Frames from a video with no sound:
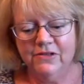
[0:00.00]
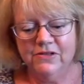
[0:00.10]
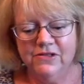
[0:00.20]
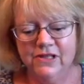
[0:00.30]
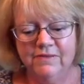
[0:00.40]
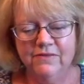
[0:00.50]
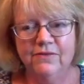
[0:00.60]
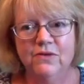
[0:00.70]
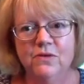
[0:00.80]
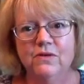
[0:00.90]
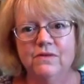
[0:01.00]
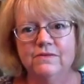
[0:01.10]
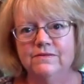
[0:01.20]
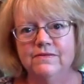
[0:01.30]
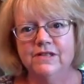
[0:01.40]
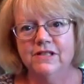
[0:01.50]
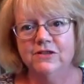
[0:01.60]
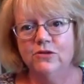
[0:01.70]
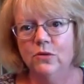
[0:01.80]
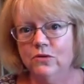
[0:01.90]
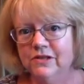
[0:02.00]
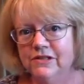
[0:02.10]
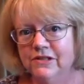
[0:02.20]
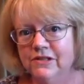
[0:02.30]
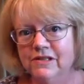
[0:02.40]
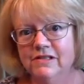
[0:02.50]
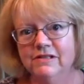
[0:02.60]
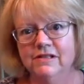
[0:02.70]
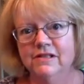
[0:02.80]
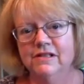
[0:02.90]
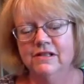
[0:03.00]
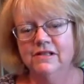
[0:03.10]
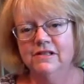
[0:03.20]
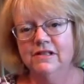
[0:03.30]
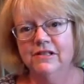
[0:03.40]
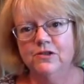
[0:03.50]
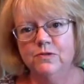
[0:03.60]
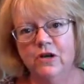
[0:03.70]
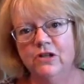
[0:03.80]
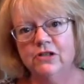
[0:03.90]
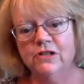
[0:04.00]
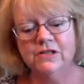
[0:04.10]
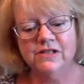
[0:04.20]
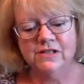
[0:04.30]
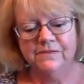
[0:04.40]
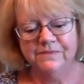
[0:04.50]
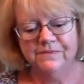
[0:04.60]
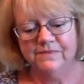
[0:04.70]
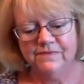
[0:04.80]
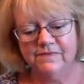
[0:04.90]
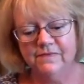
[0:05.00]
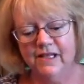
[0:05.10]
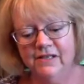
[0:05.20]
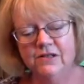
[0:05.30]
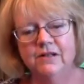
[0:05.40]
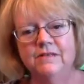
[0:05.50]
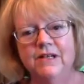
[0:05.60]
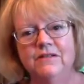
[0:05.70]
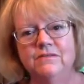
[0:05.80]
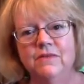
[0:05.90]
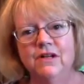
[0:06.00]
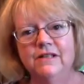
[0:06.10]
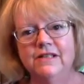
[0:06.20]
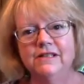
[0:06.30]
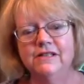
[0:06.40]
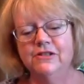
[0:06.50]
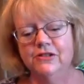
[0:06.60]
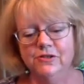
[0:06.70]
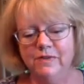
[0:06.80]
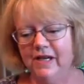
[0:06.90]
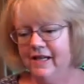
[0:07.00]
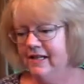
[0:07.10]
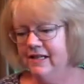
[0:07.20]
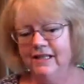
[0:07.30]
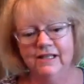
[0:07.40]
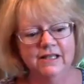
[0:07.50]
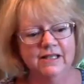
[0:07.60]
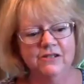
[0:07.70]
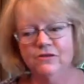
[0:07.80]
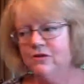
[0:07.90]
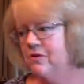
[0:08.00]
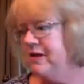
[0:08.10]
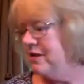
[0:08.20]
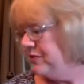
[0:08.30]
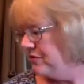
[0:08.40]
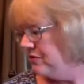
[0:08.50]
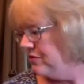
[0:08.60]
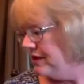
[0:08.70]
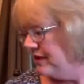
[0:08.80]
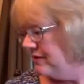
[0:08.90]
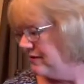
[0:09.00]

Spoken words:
used them for stitch holders, stitch markers. They talk about marking stitches by, going up through like a